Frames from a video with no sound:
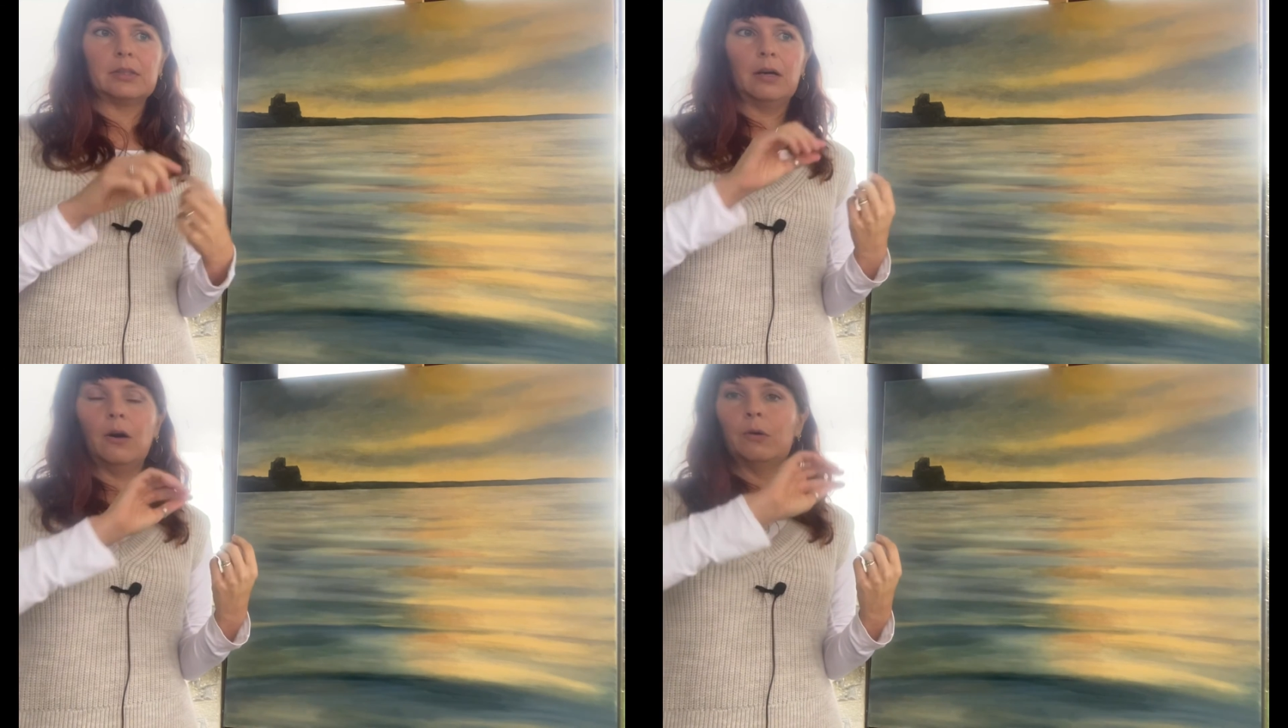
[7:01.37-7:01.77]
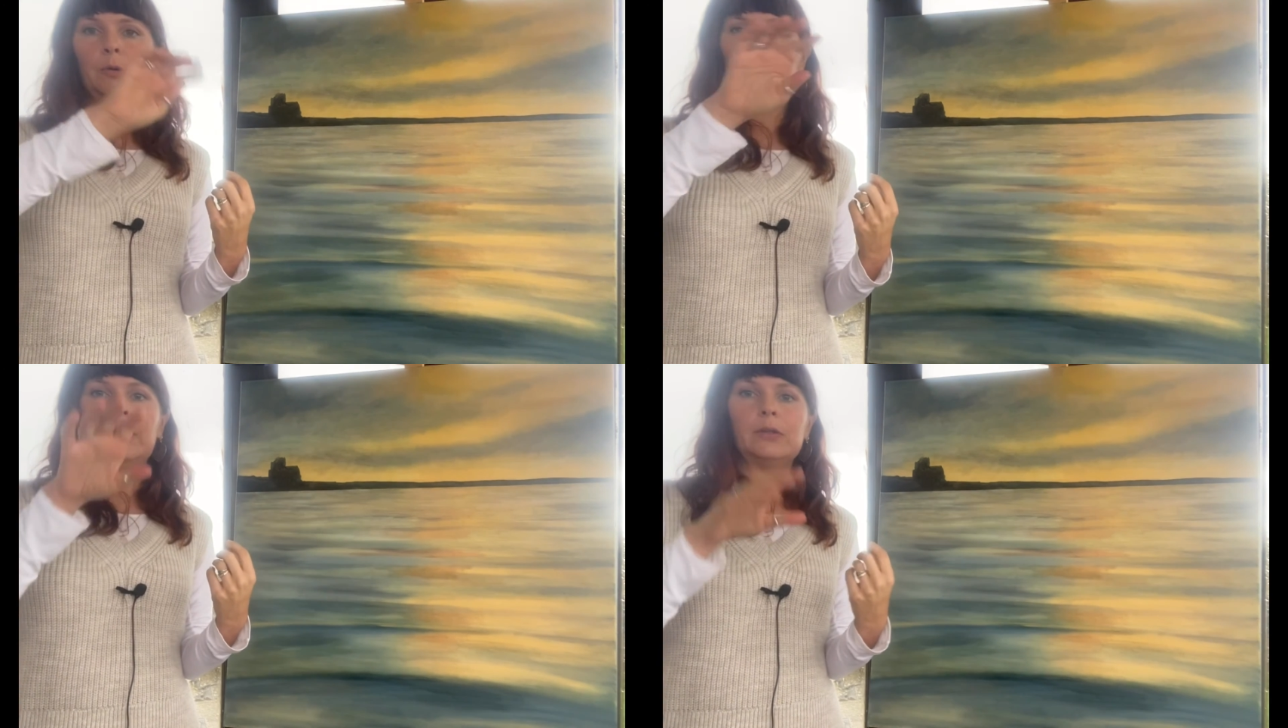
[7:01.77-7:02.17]

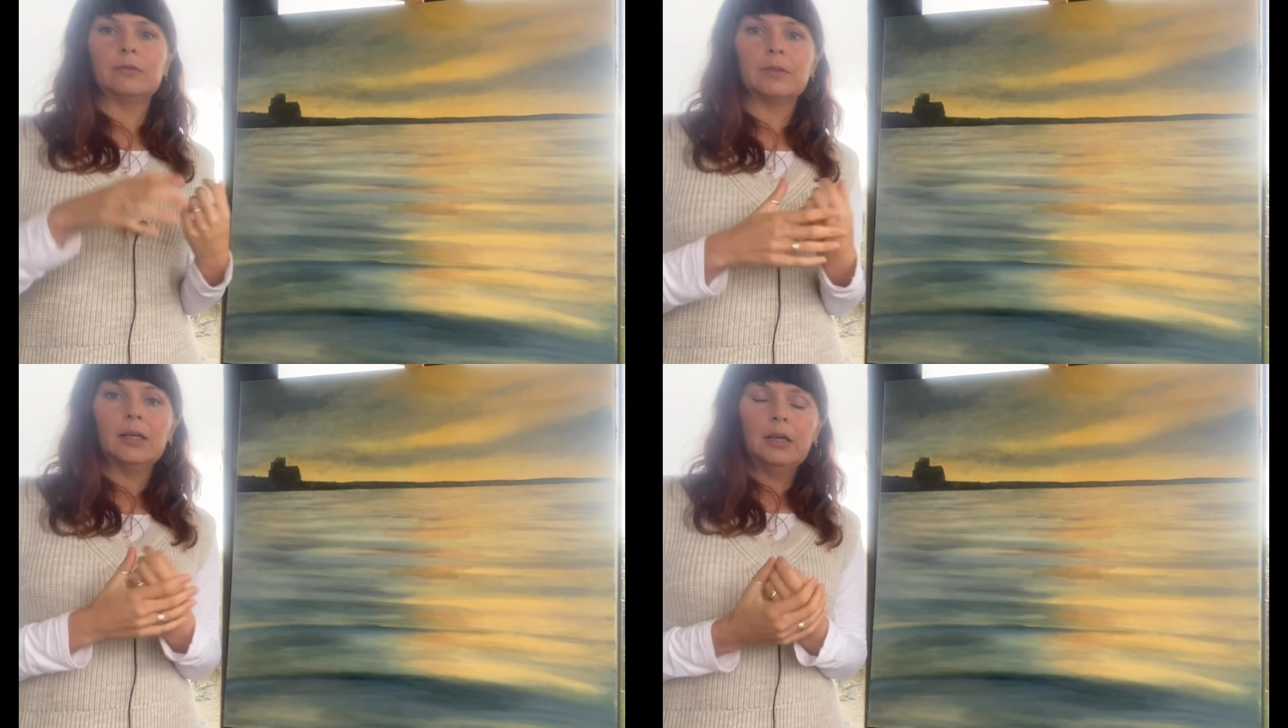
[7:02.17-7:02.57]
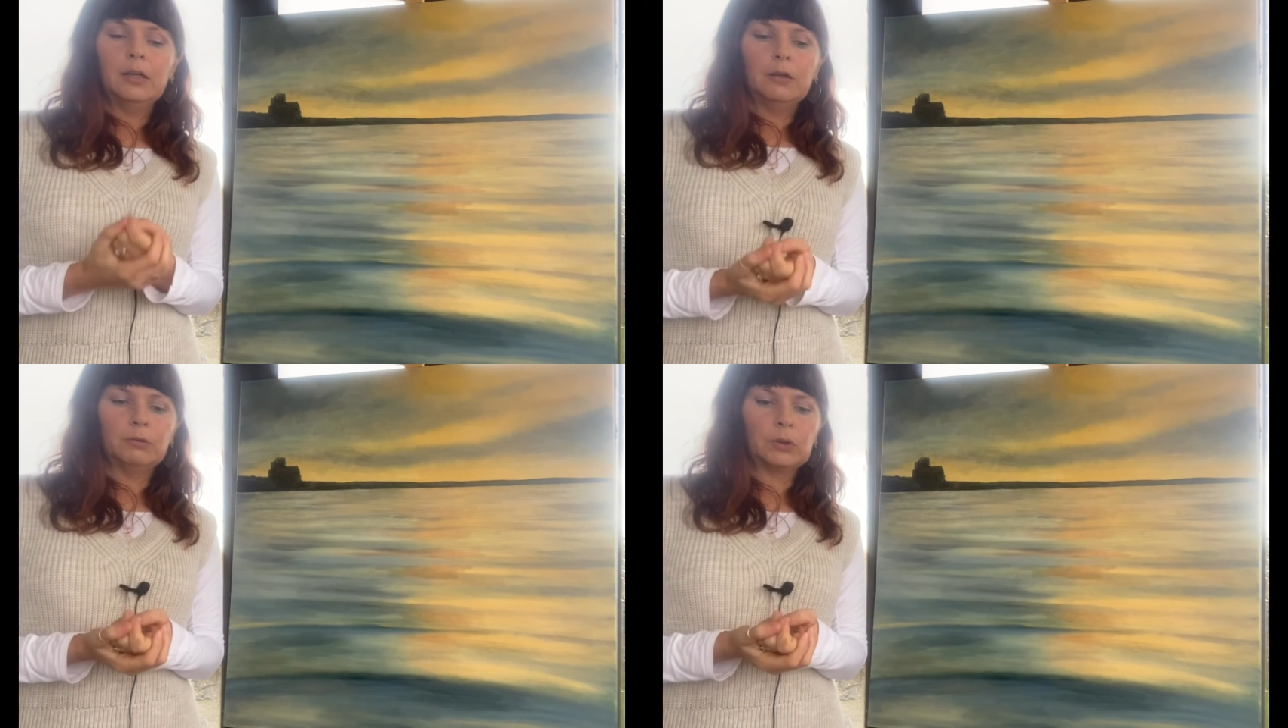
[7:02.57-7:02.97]
whole load of
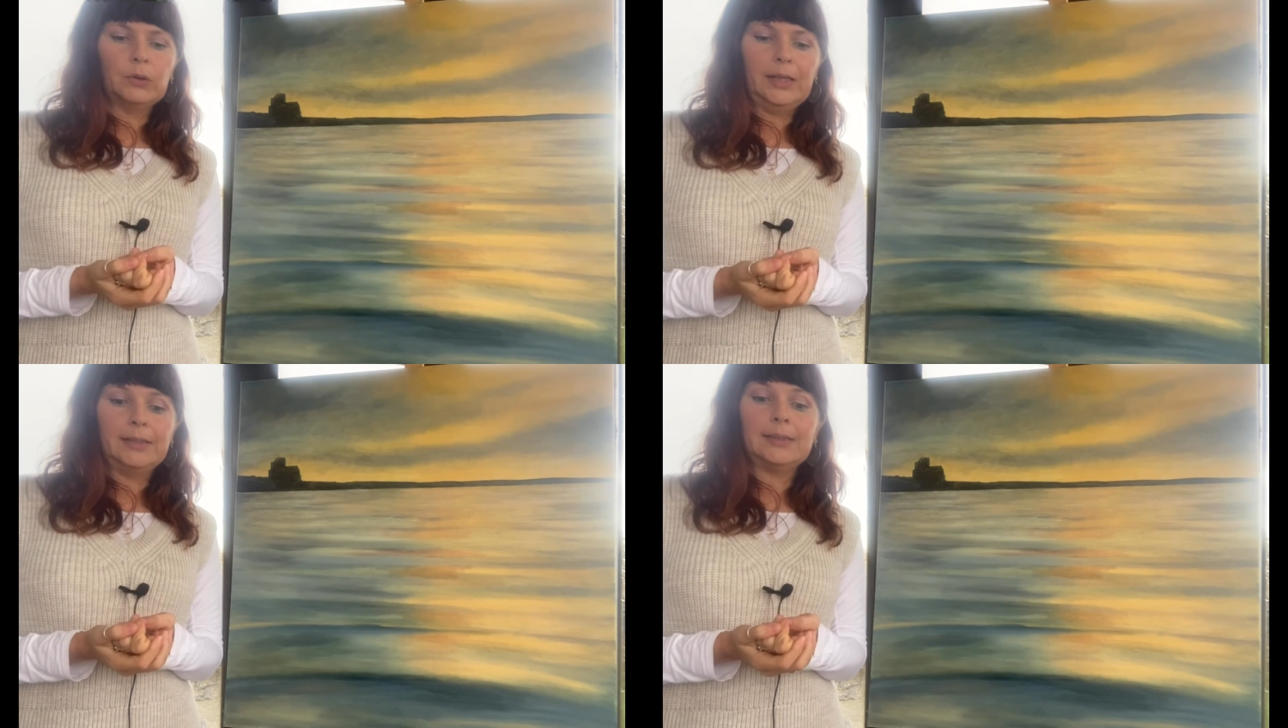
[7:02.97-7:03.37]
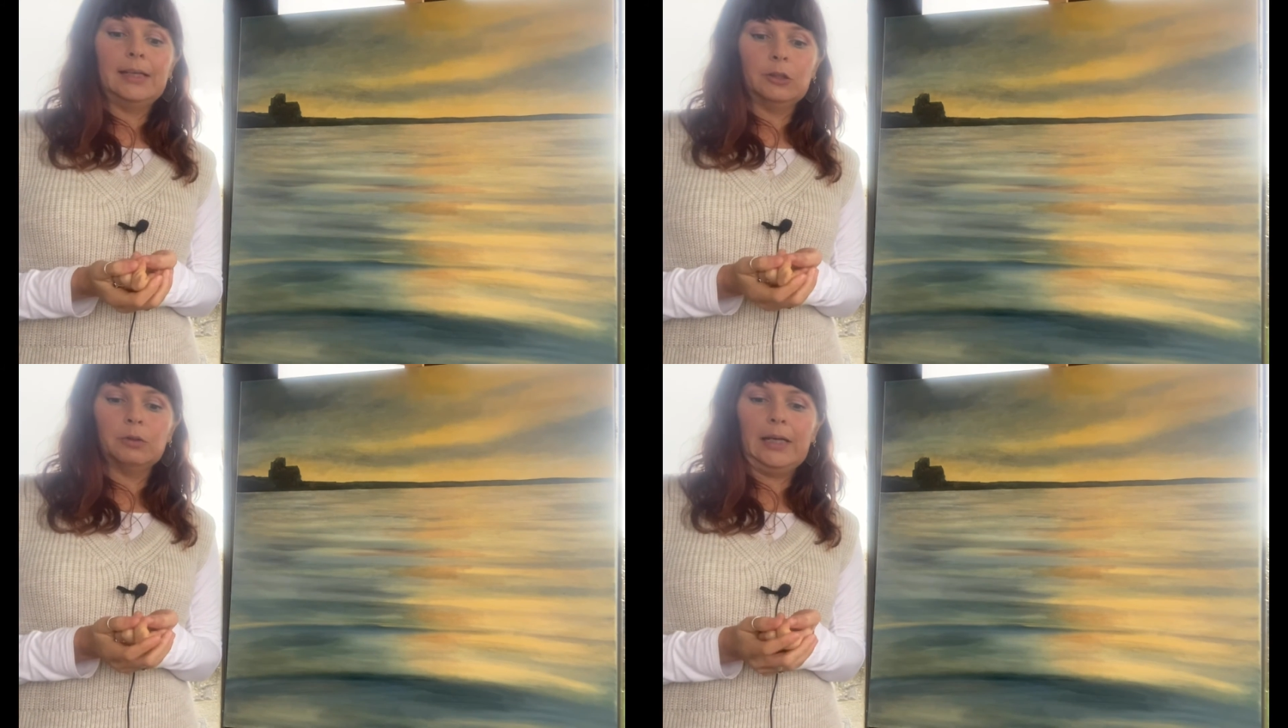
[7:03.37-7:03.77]
recordings
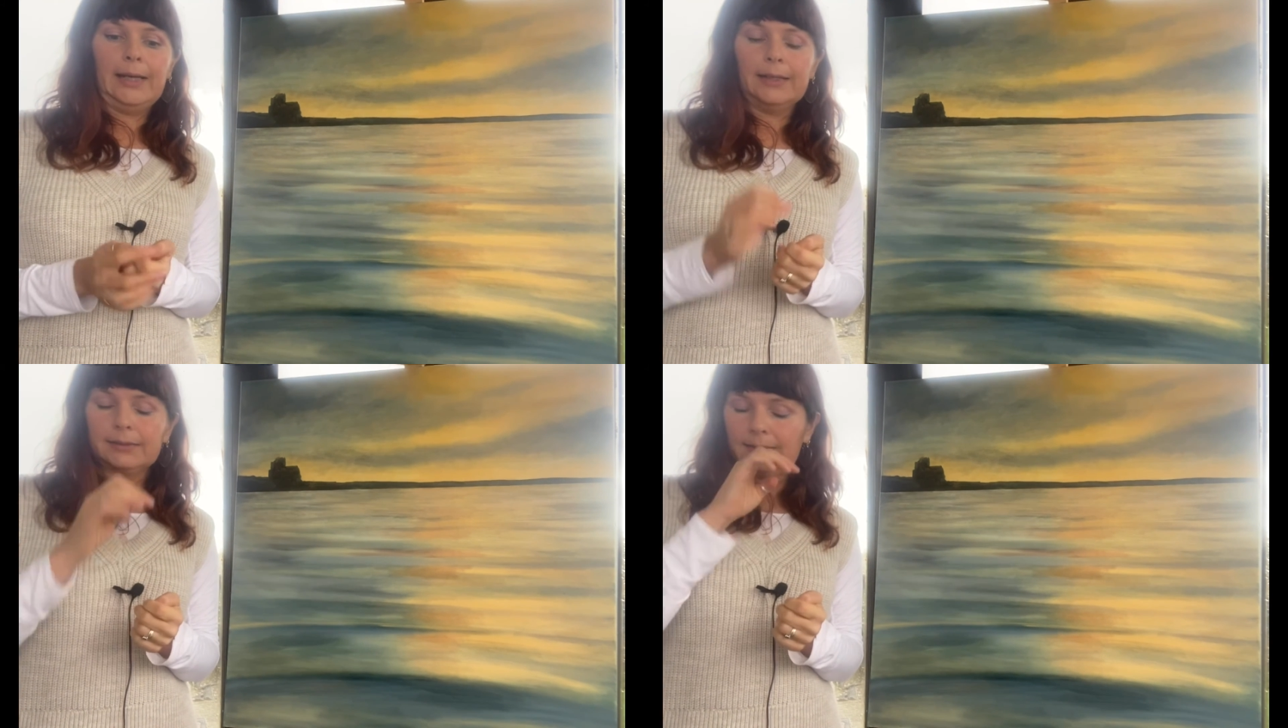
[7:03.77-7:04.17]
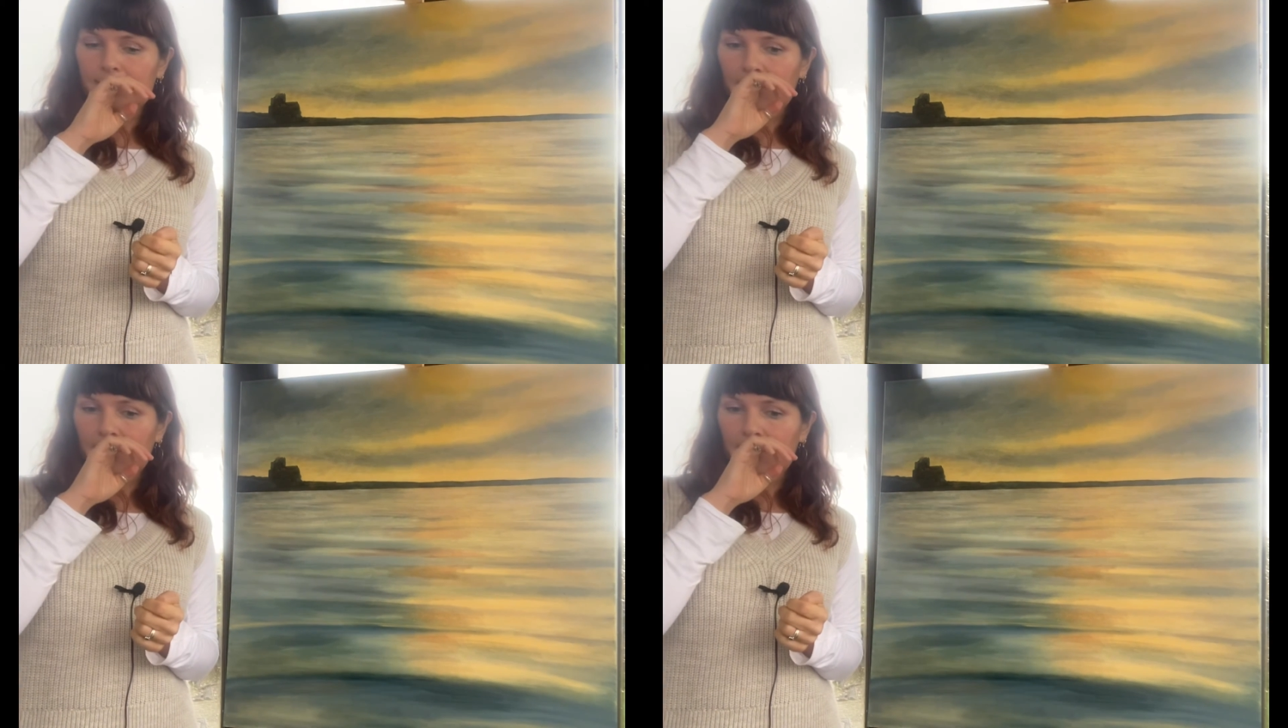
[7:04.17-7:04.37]
in acrylics